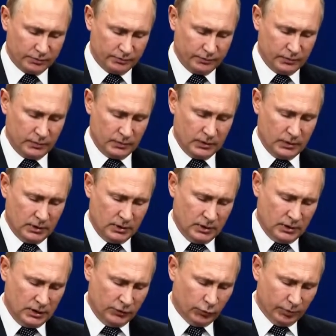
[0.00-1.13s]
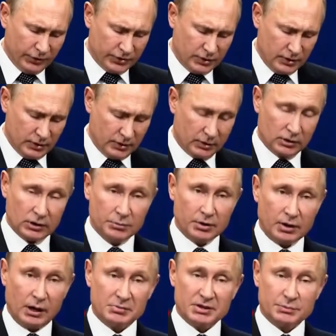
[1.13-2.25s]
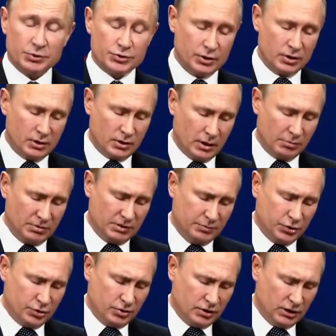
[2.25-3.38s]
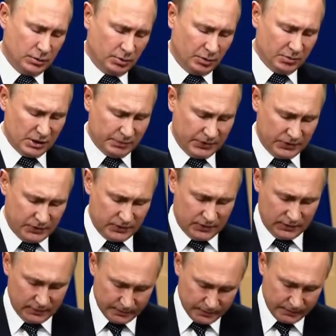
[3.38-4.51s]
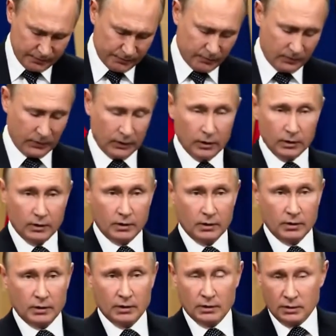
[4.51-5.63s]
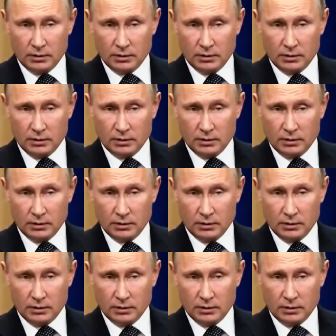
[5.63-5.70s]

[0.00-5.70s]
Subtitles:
We favor the continued cooperation in counterterrorism and maintaining cybersecurity.